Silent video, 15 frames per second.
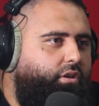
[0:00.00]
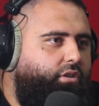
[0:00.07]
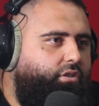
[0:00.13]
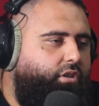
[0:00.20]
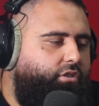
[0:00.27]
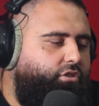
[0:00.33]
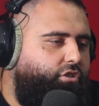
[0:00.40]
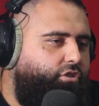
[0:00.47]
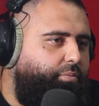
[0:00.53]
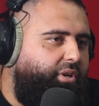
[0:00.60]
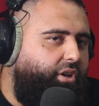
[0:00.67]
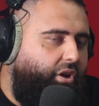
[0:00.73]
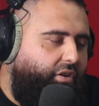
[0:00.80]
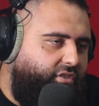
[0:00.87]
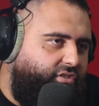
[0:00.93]
So it's just been
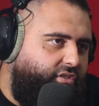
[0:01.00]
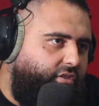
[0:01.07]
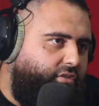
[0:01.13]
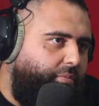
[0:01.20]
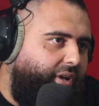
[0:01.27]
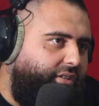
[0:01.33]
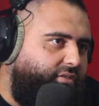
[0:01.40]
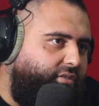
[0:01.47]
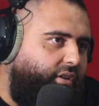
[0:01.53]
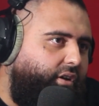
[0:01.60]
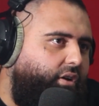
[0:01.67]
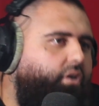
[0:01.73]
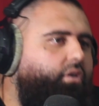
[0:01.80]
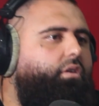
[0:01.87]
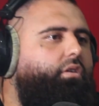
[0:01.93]
over 6 months now,